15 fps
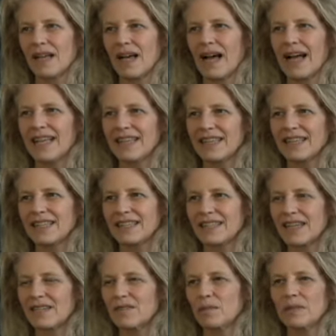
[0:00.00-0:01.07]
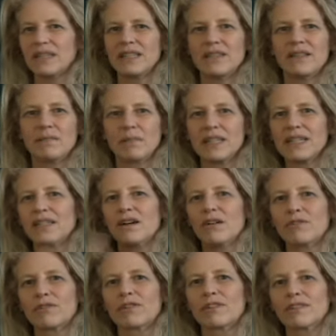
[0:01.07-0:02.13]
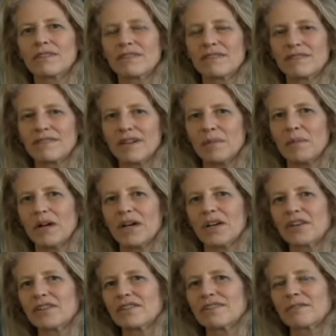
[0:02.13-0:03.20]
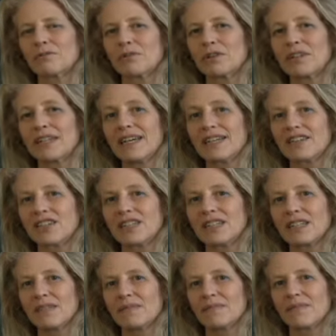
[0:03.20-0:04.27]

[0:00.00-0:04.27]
I think it's kind of a bleed over from our world, actually.